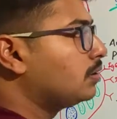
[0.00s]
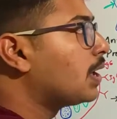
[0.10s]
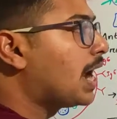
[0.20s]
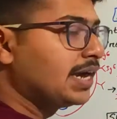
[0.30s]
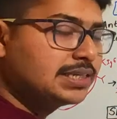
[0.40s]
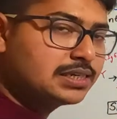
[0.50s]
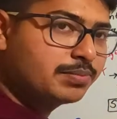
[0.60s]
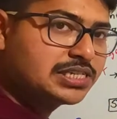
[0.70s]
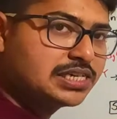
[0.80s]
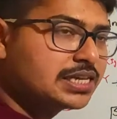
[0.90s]
antigen
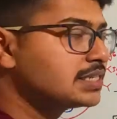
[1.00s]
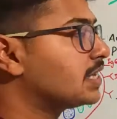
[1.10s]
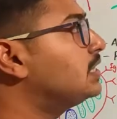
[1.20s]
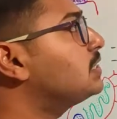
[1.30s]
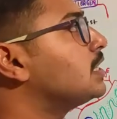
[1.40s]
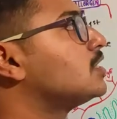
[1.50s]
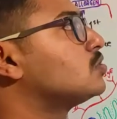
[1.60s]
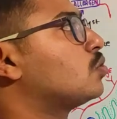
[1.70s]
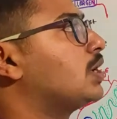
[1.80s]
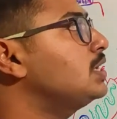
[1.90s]
presenting cells, is
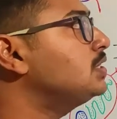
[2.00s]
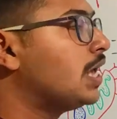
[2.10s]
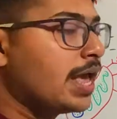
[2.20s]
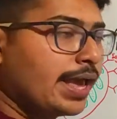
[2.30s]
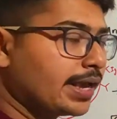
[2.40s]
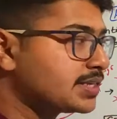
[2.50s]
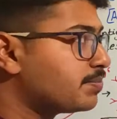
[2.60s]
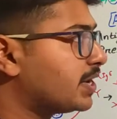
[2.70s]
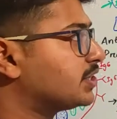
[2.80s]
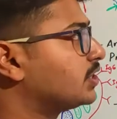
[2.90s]
known as
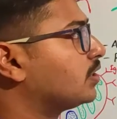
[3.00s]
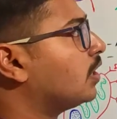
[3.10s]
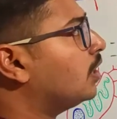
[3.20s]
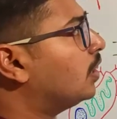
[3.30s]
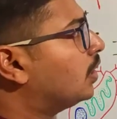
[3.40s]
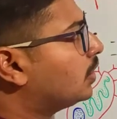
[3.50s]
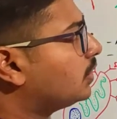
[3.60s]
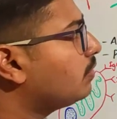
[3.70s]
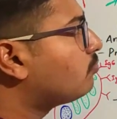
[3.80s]
expression. Then